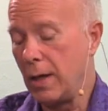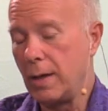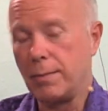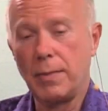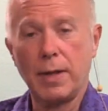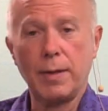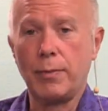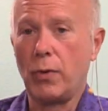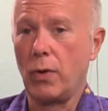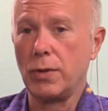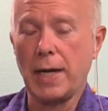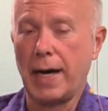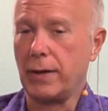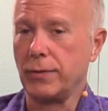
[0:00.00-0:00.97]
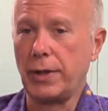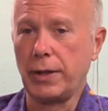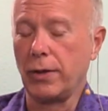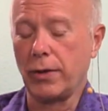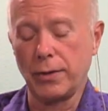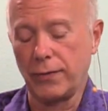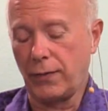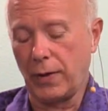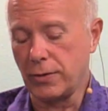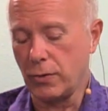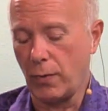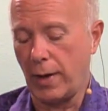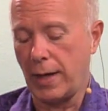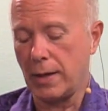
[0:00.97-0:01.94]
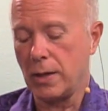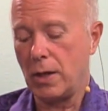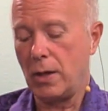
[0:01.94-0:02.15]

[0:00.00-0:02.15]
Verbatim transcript: Motherboards, I don't think are going to fluctuate.